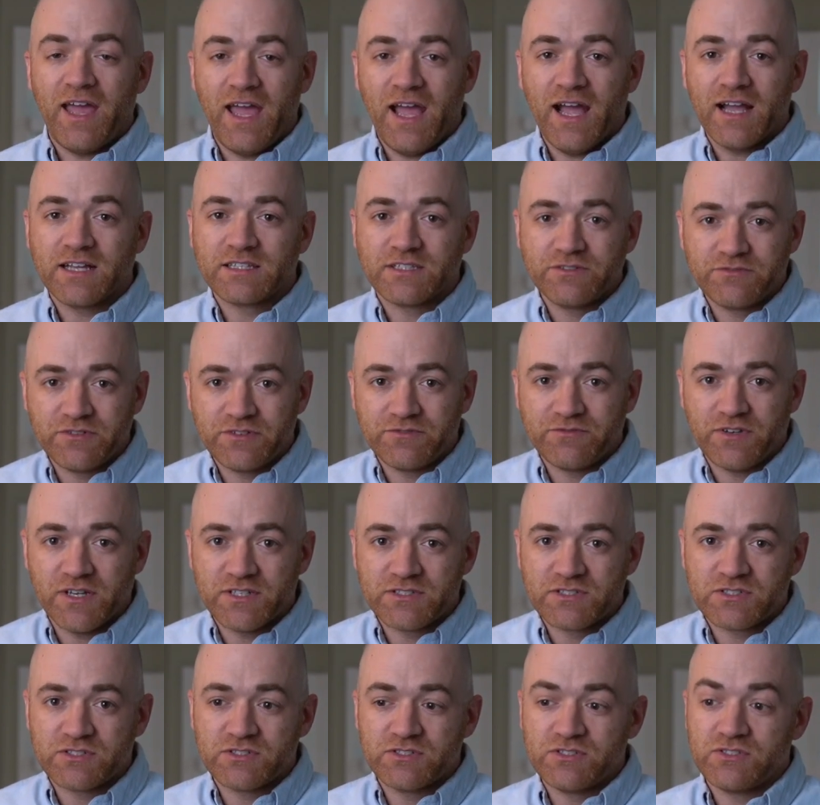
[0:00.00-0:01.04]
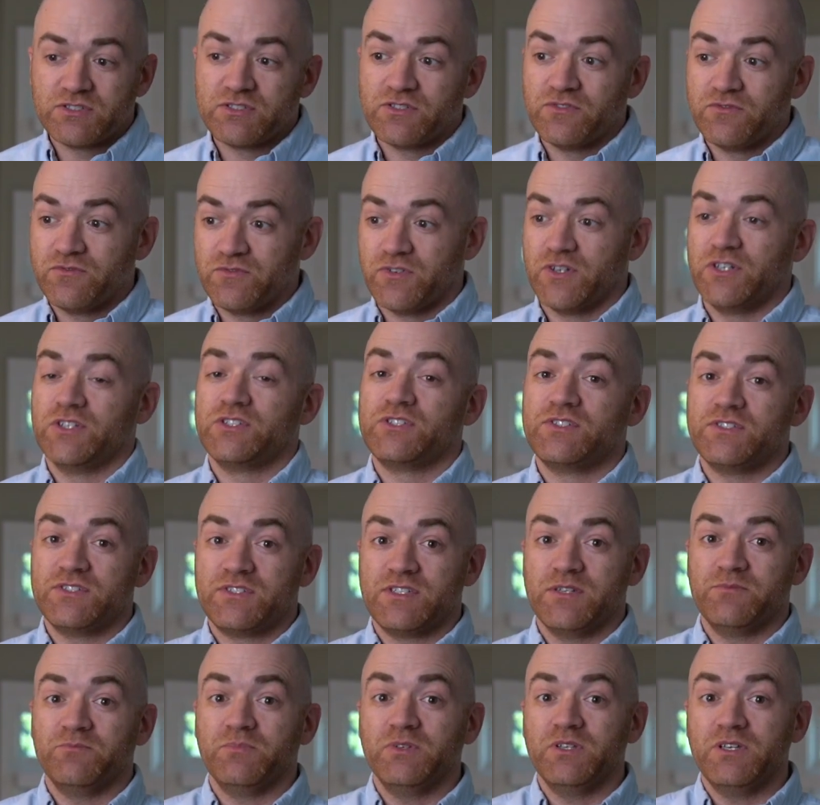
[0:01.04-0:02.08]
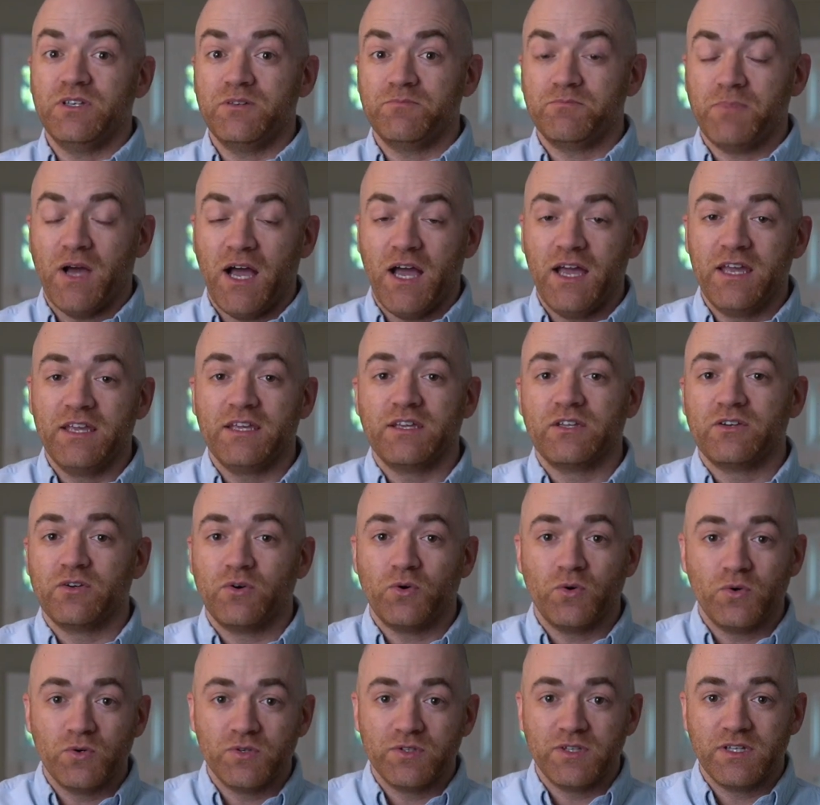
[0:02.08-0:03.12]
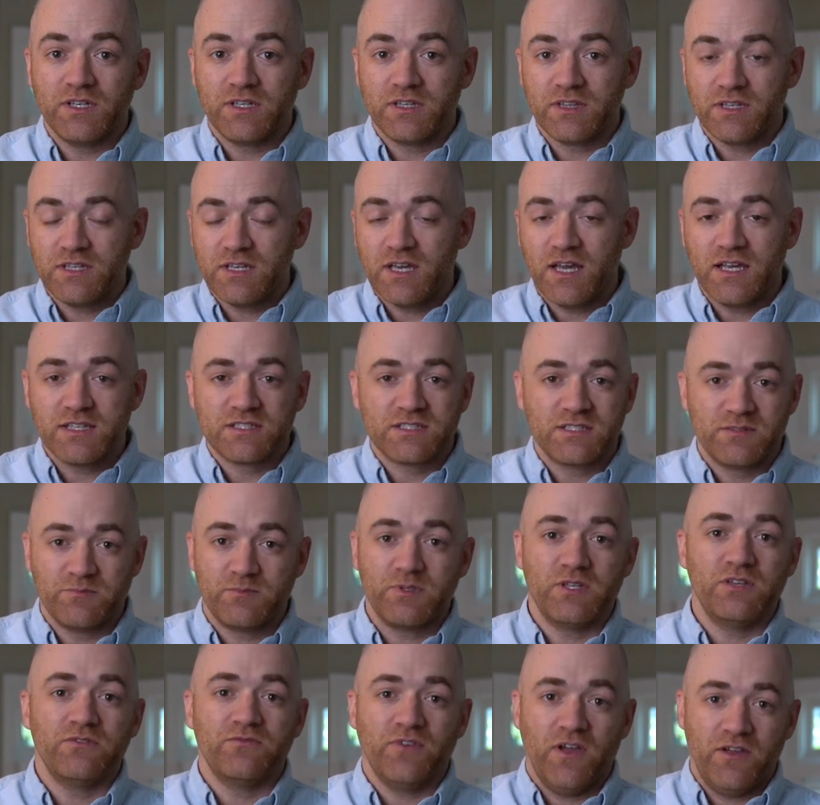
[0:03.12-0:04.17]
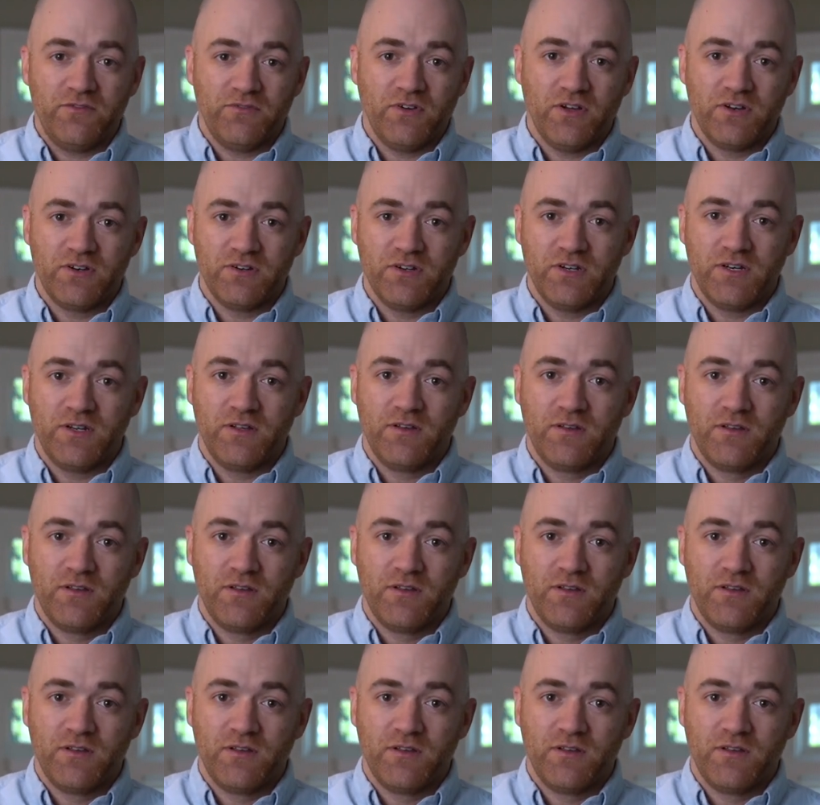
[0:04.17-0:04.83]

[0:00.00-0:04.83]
active investors versus simply buying and holding the S&P 500.